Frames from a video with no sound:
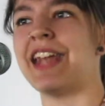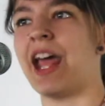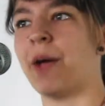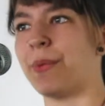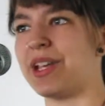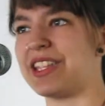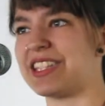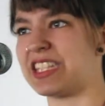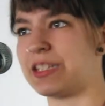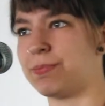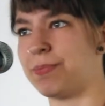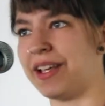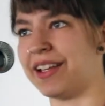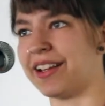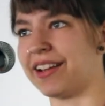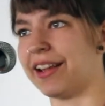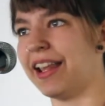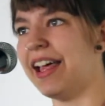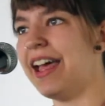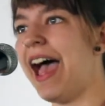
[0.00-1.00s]
and we
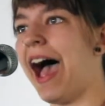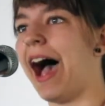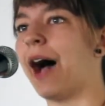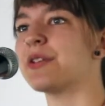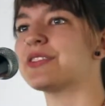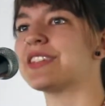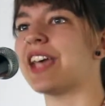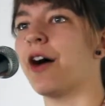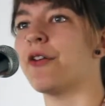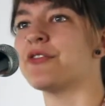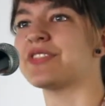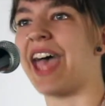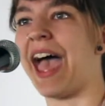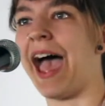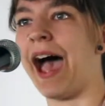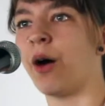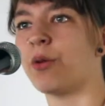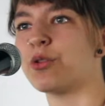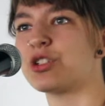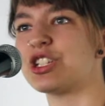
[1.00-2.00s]
spill ourselves
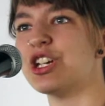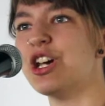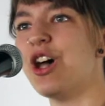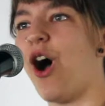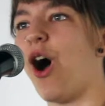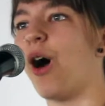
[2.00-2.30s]
out